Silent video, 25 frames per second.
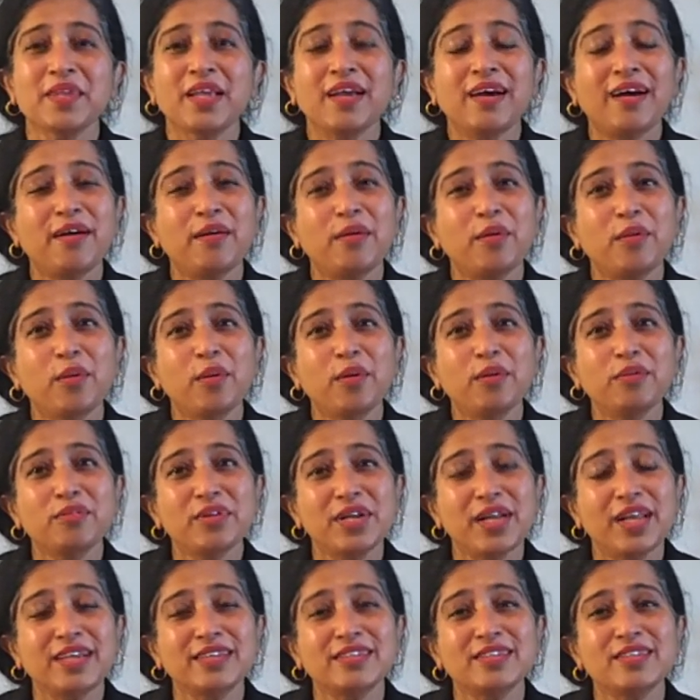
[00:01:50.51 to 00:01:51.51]
are all
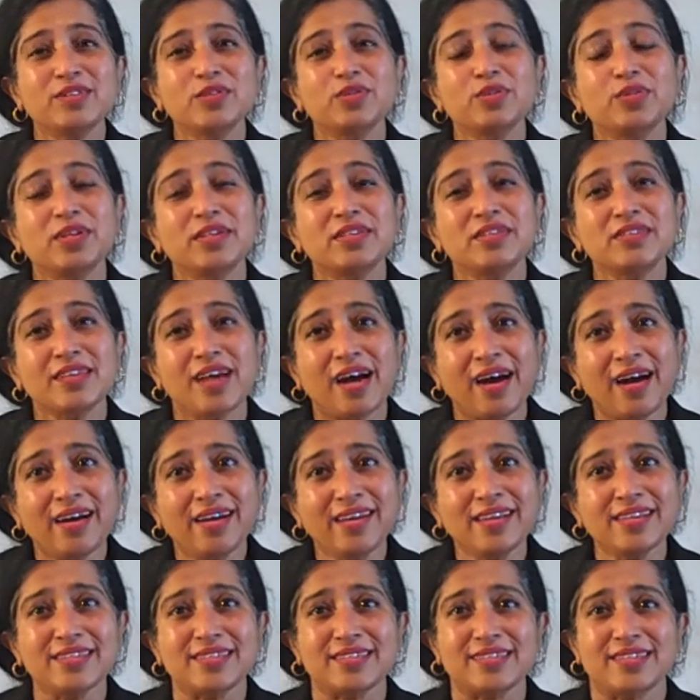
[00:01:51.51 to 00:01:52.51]
related to the
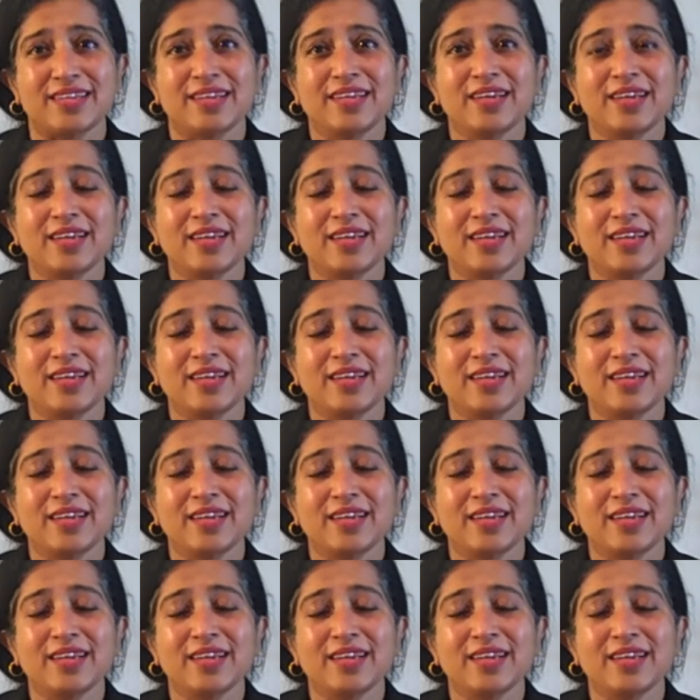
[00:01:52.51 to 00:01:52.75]
ties